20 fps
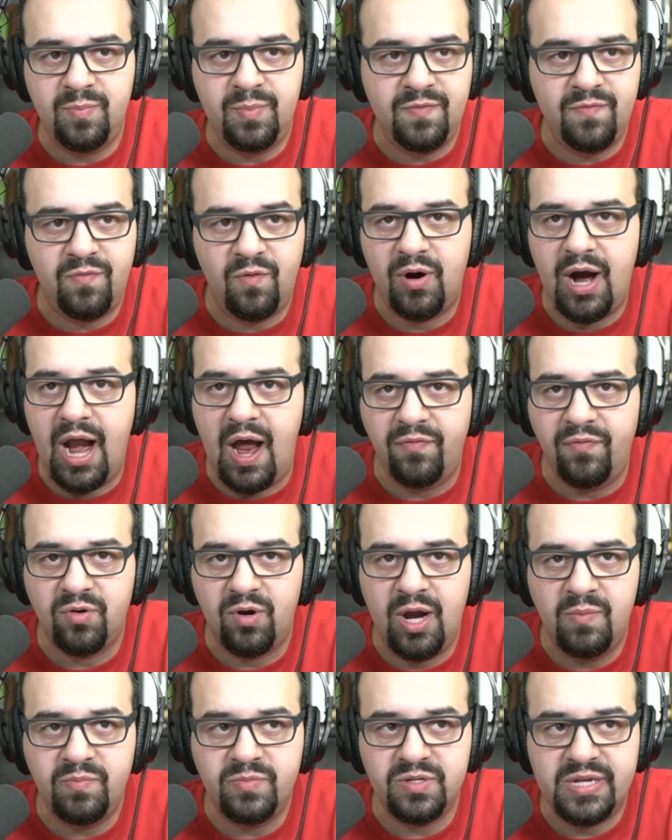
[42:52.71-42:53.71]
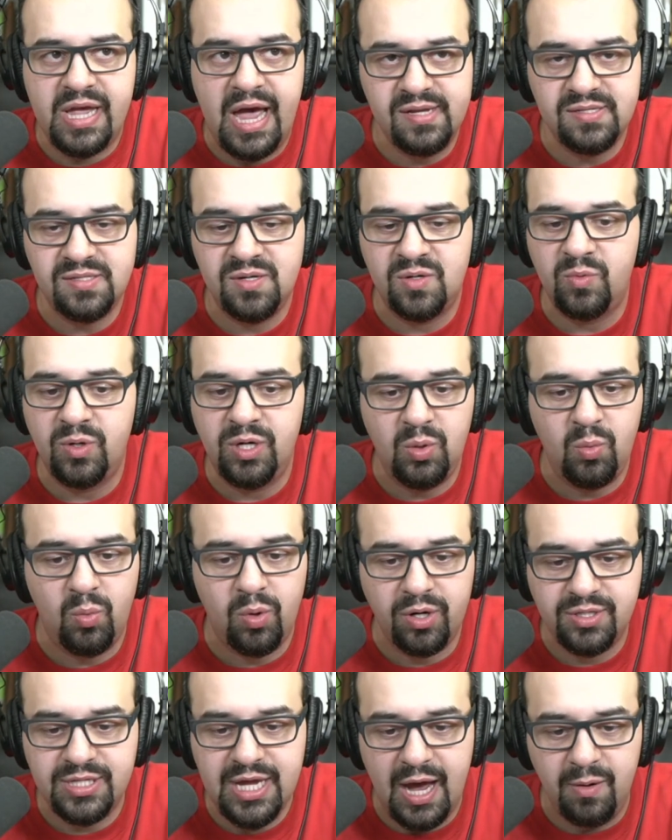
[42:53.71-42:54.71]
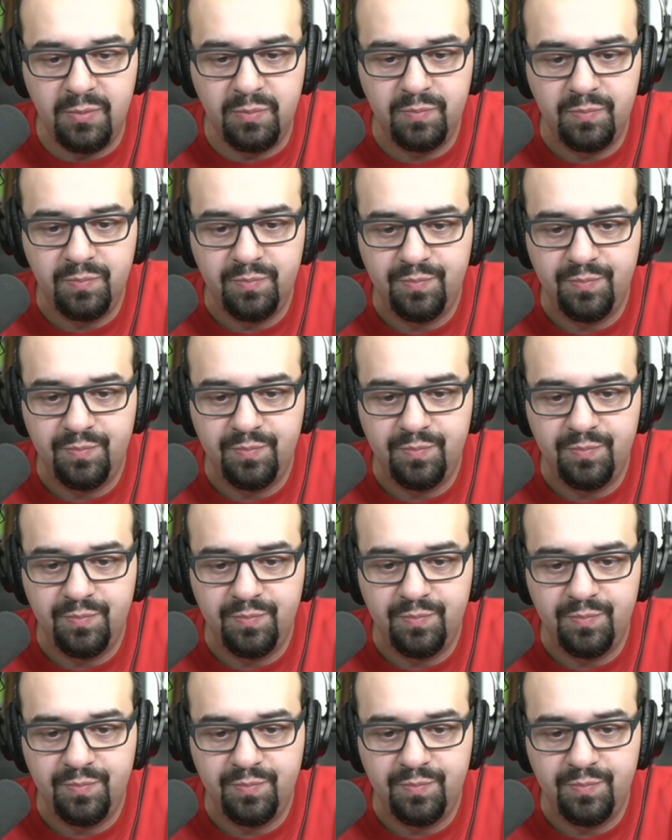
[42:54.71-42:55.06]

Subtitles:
before or after him just hasn't really worked out.